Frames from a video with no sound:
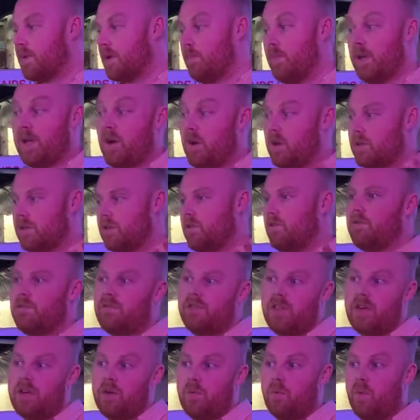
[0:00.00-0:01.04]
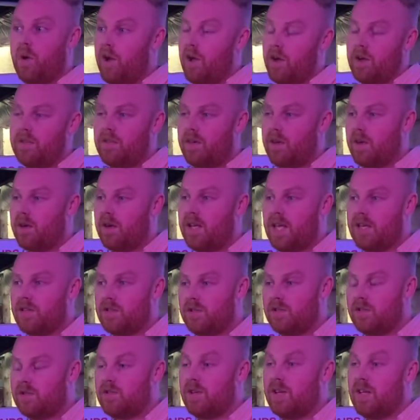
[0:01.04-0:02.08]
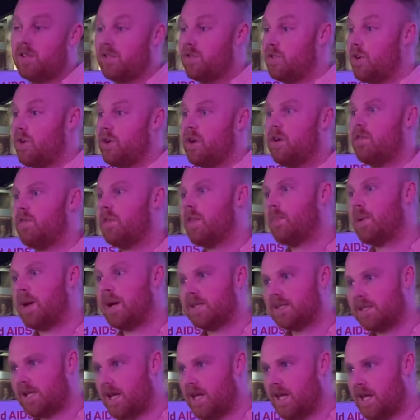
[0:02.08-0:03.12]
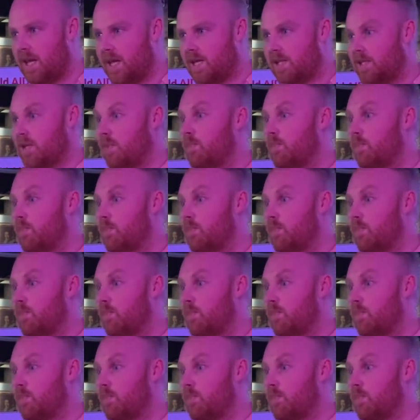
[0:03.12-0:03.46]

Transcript: because of the work that Kitchen Street has done over the past 8 years